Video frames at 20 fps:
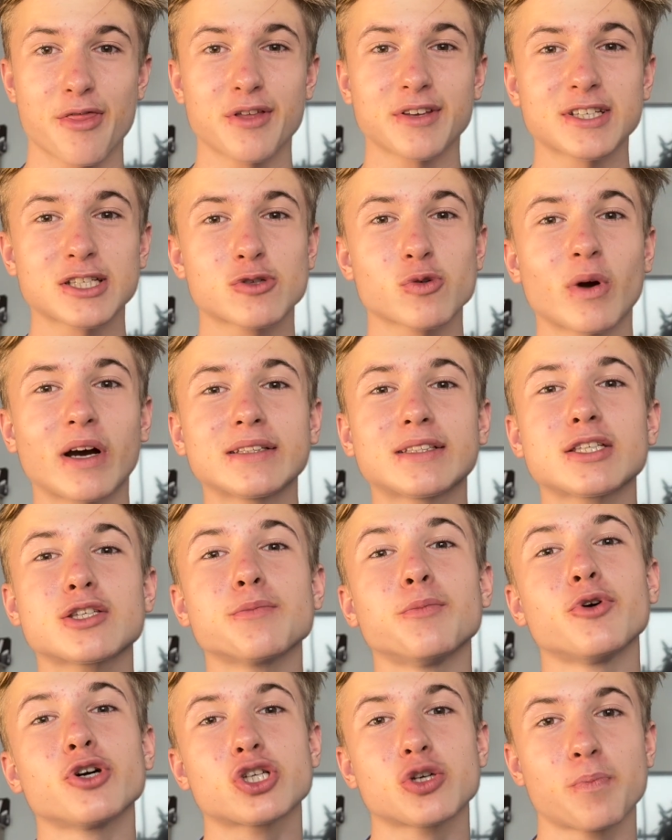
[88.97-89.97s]
And this is why it is
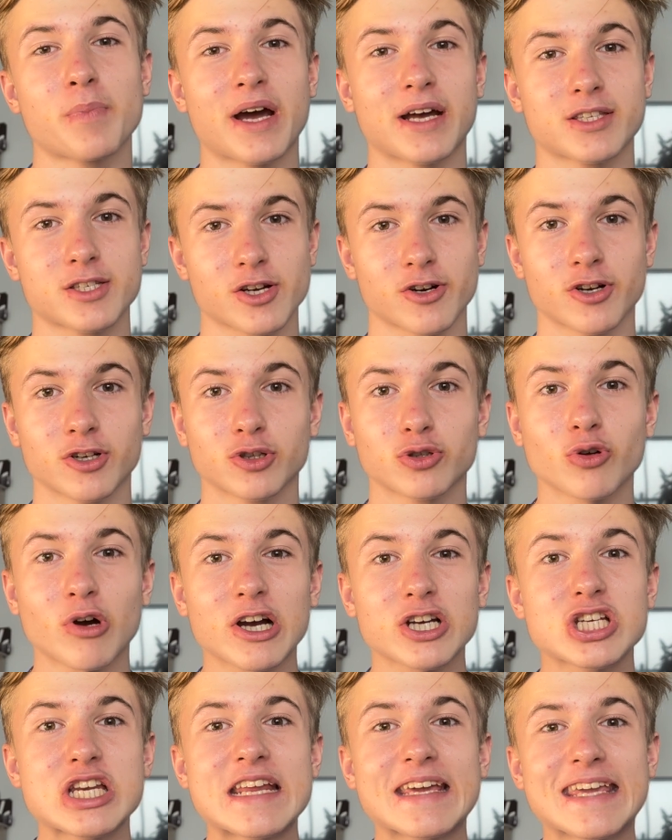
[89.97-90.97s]
much better to
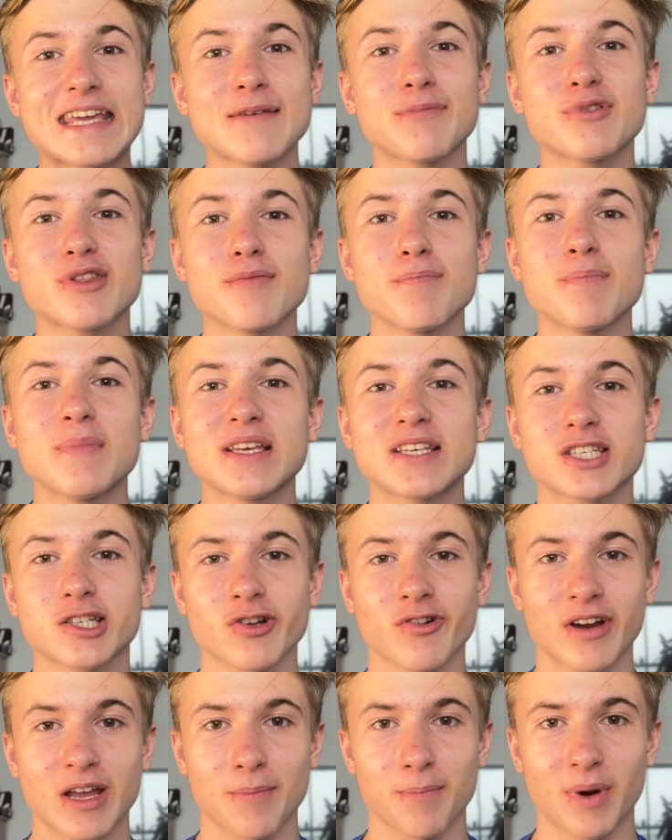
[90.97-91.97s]
actually keep the
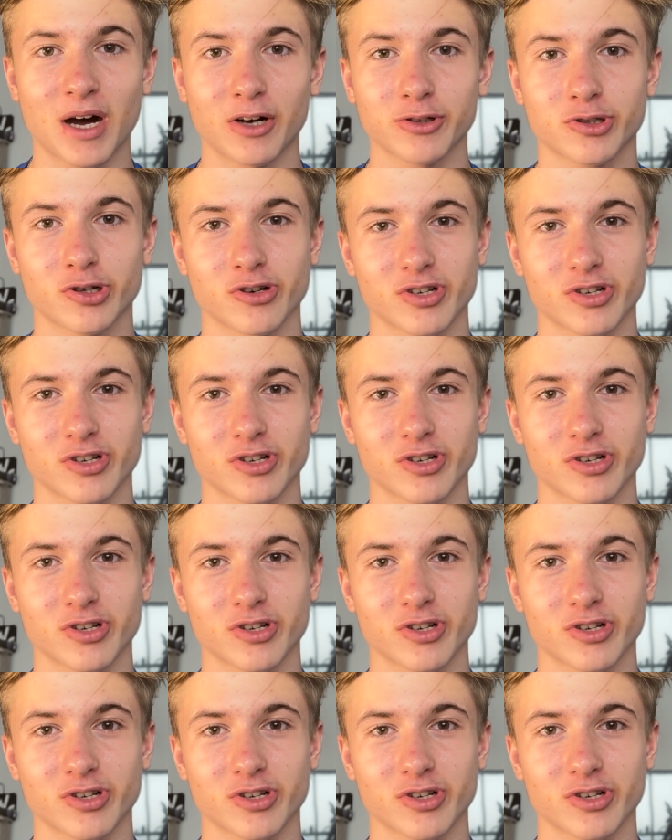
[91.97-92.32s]
mystery about